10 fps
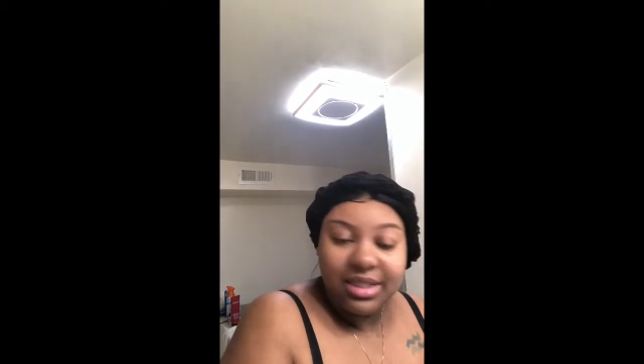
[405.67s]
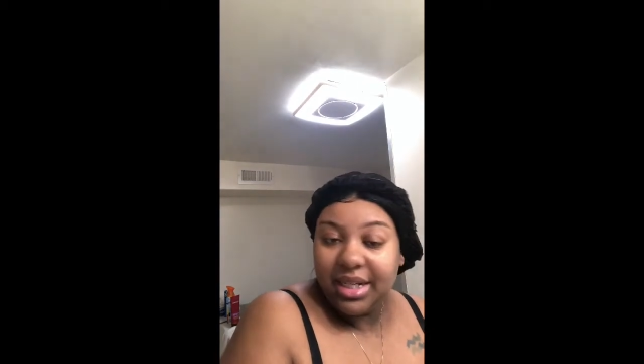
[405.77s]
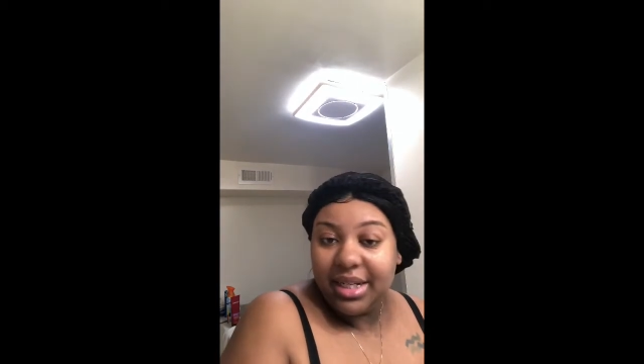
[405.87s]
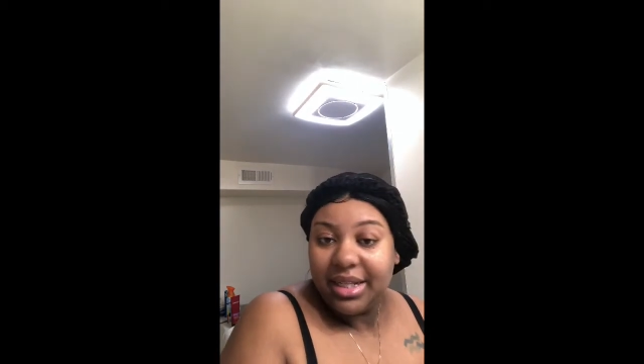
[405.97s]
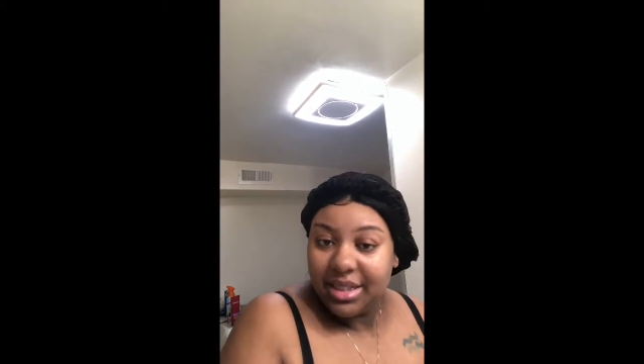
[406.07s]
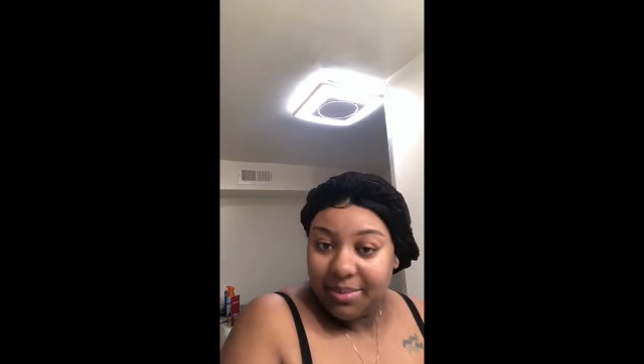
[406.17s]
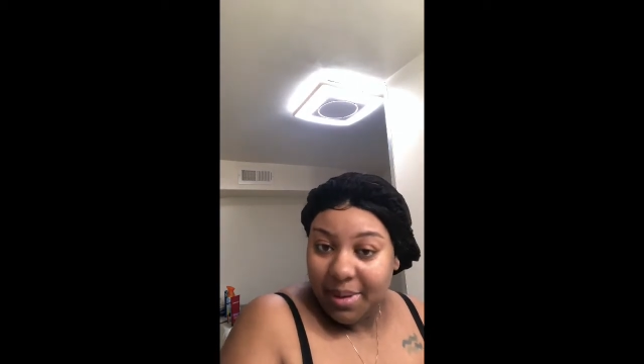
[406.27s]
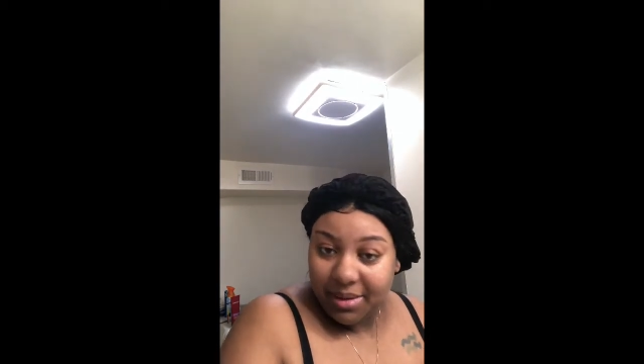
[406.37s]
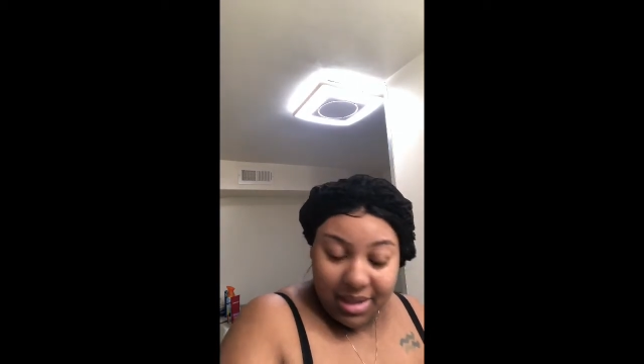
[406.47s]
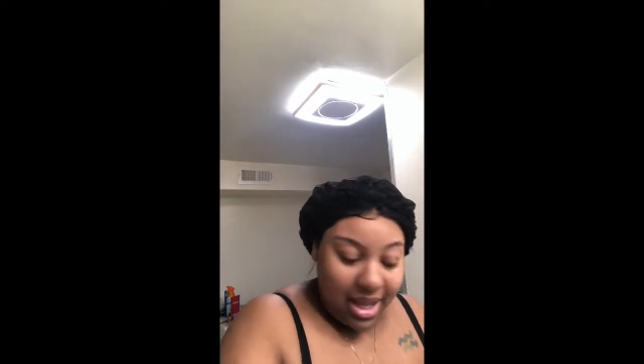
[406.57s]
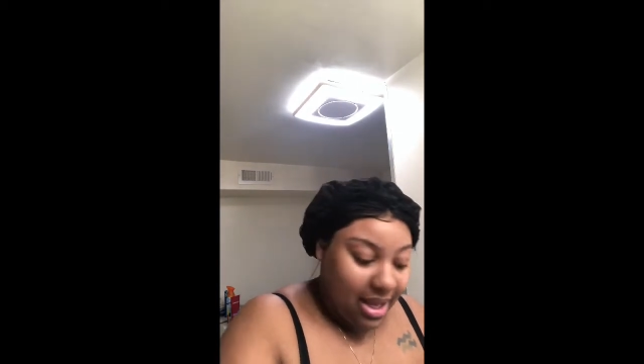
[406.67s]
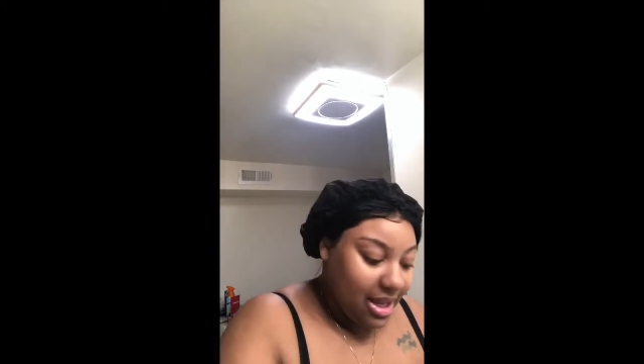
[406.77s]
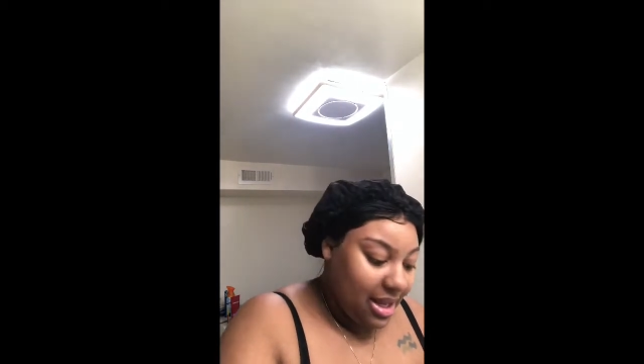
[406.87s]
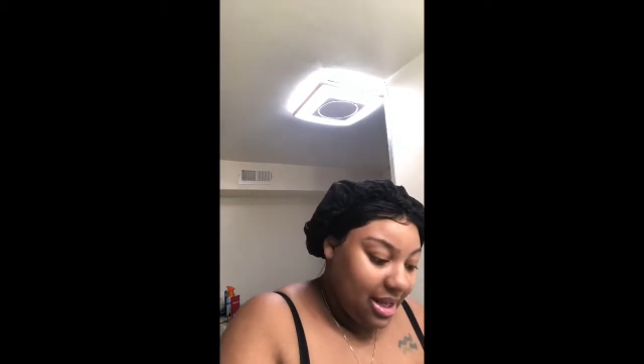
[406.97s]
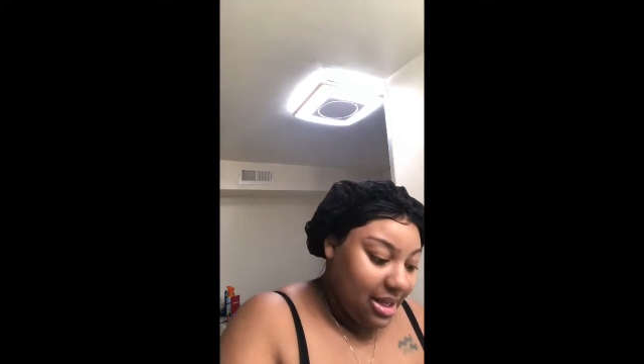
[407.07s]
it is spelled
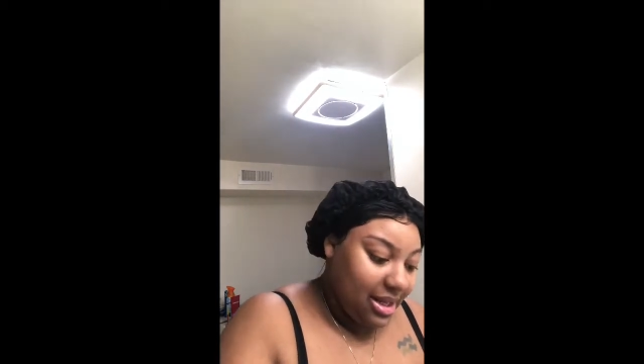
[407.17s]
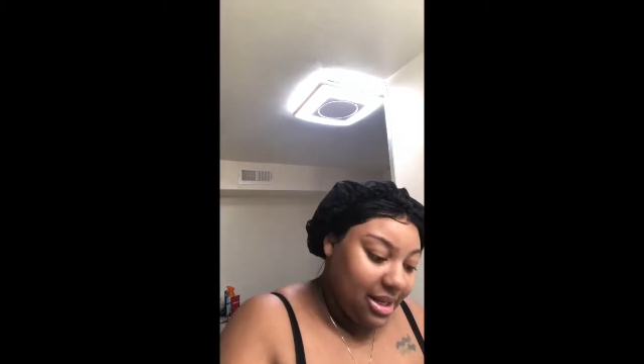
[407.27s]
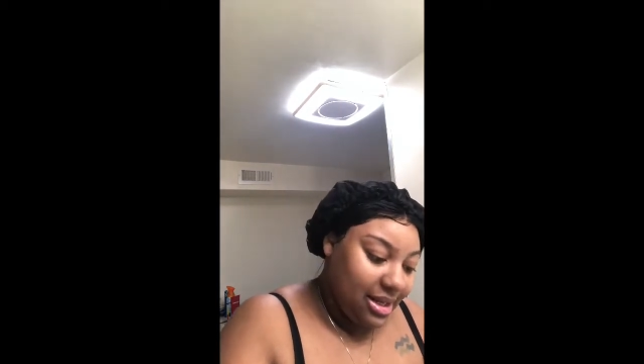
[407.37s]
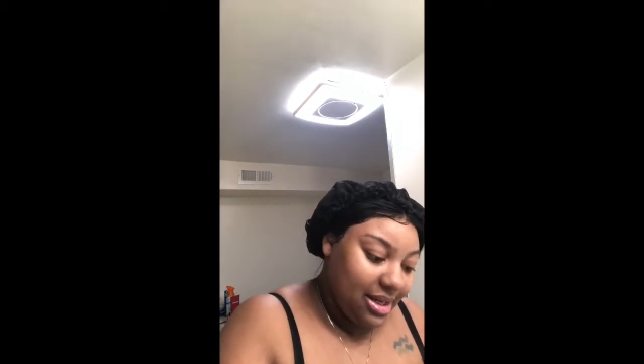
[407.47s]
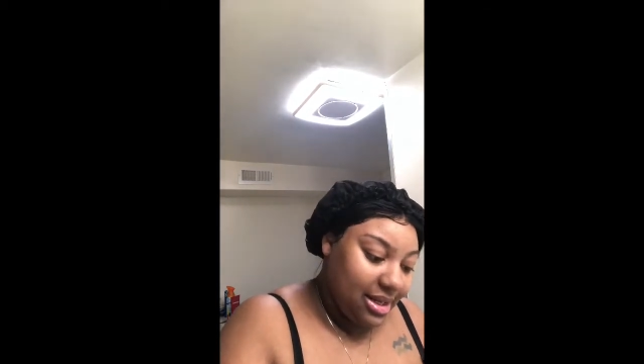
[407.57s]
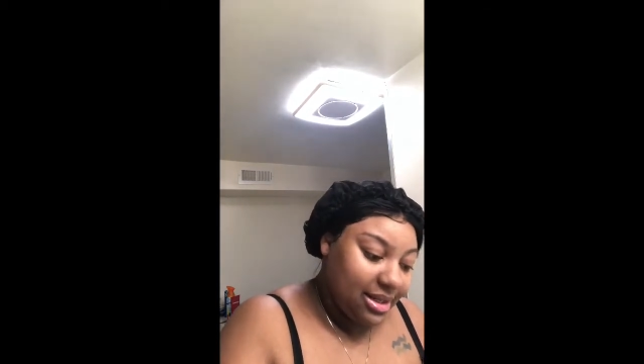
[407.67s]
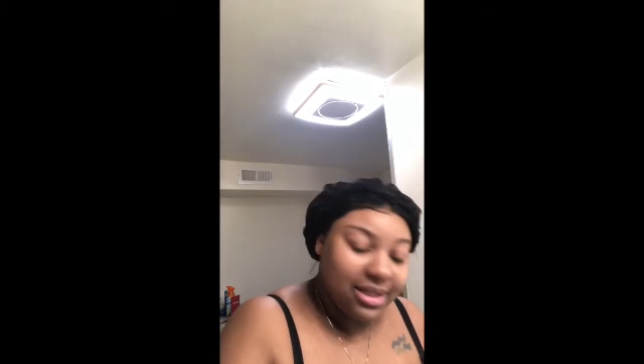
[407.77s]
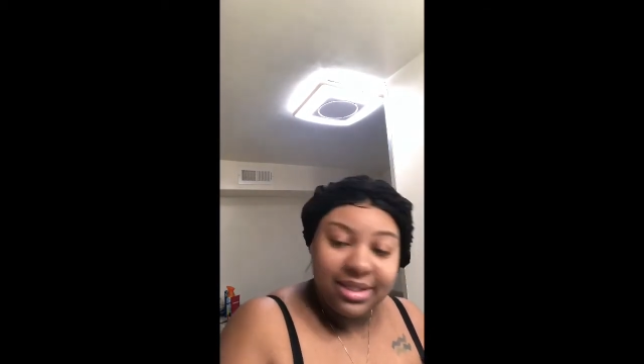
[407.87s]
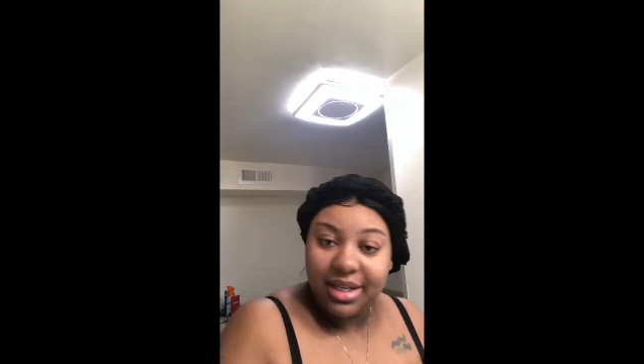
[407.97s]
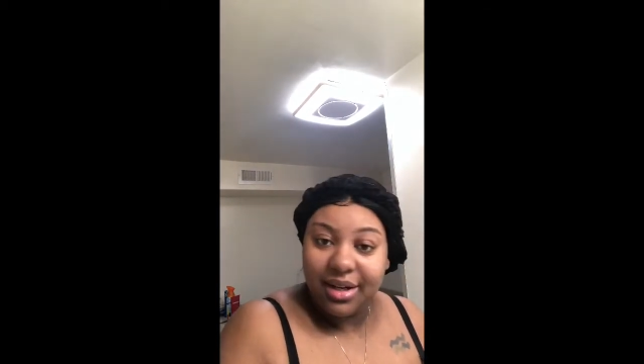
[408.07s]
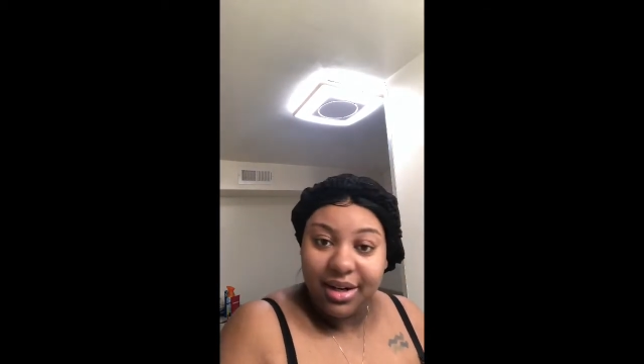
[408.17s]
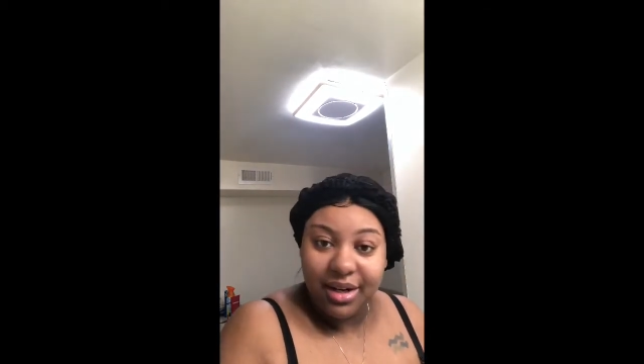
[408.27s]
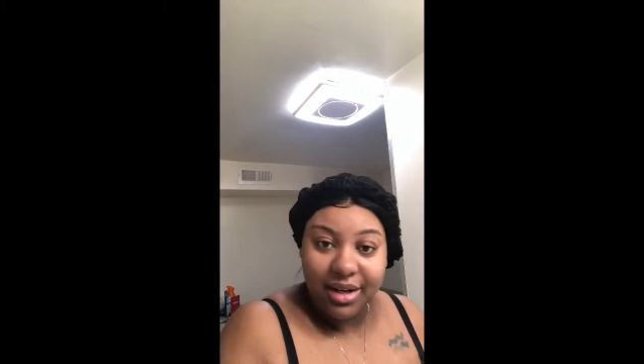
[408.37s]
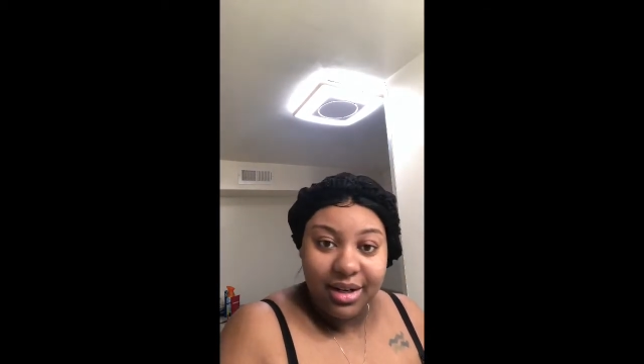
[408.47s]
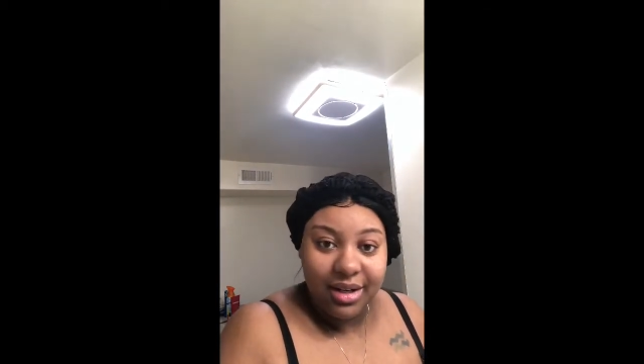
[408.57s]
like the
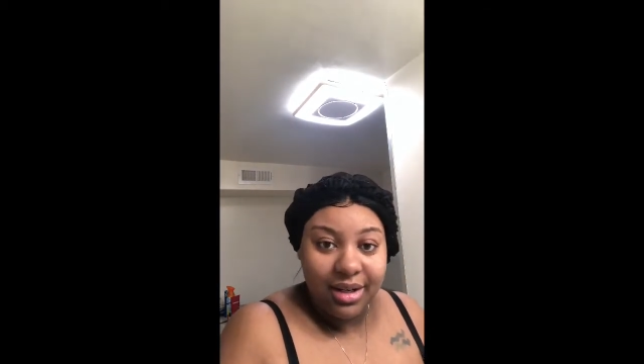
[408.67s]
singer,